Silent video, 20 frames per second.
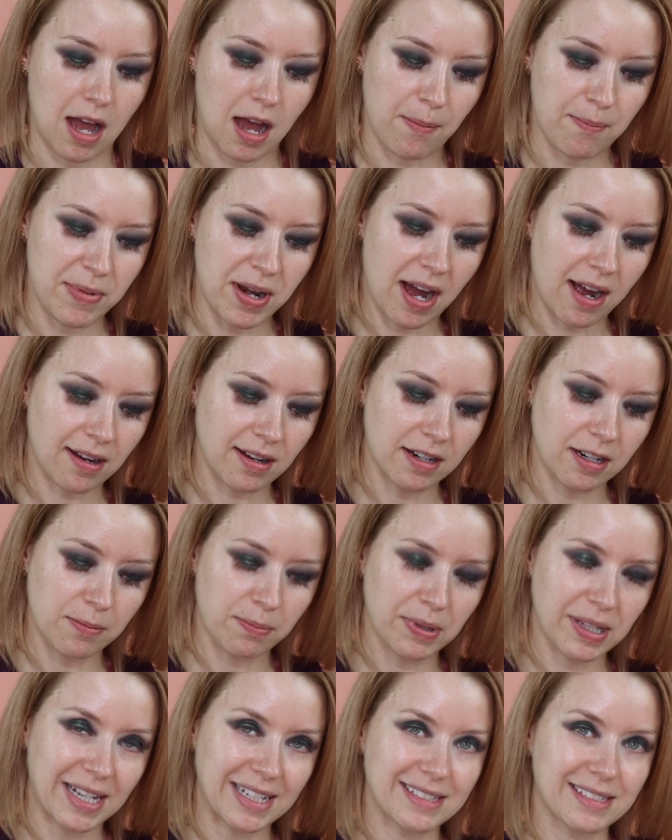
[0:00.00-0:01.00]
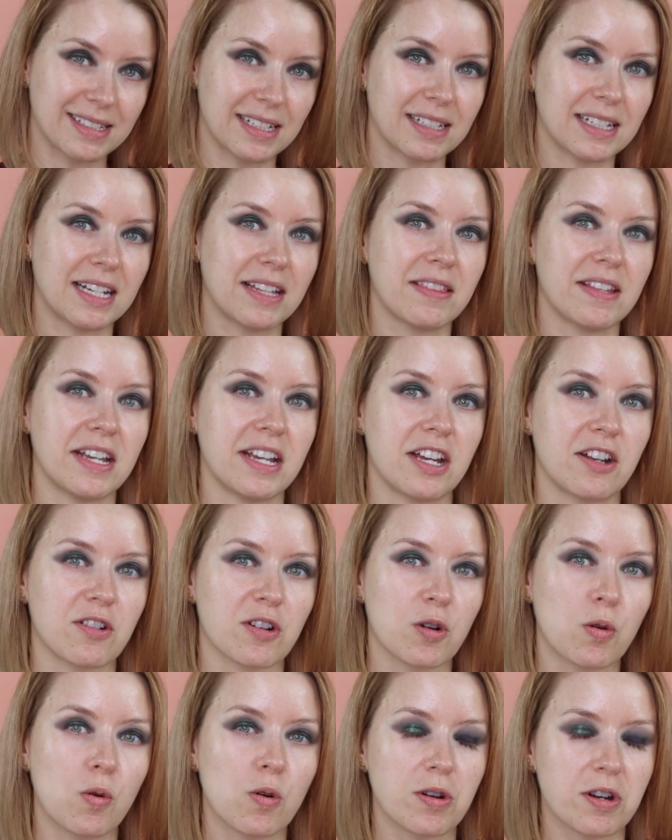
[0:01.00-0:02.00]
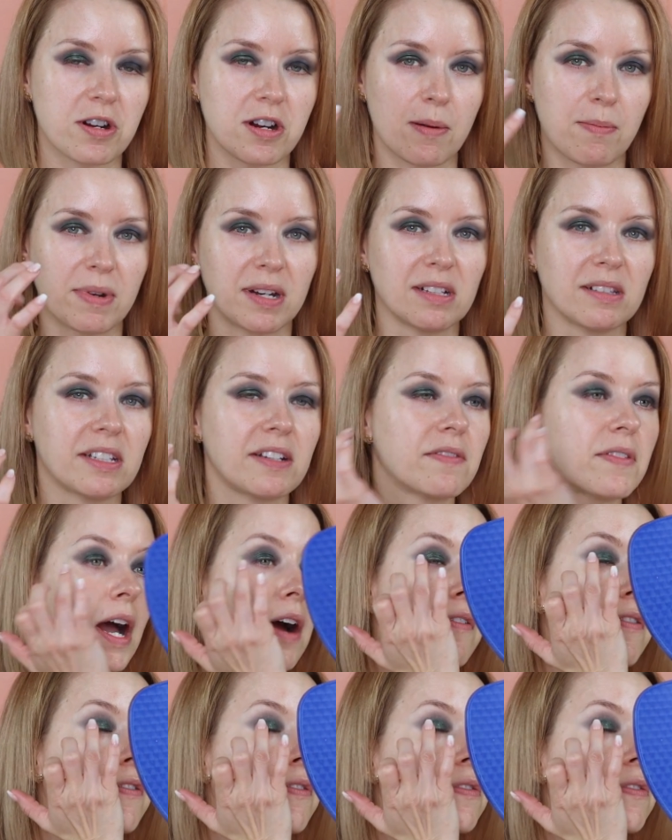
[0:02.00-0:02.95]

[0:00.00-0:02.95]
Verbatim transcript: I'm not going to place it in the inner corner. I'm going to leave that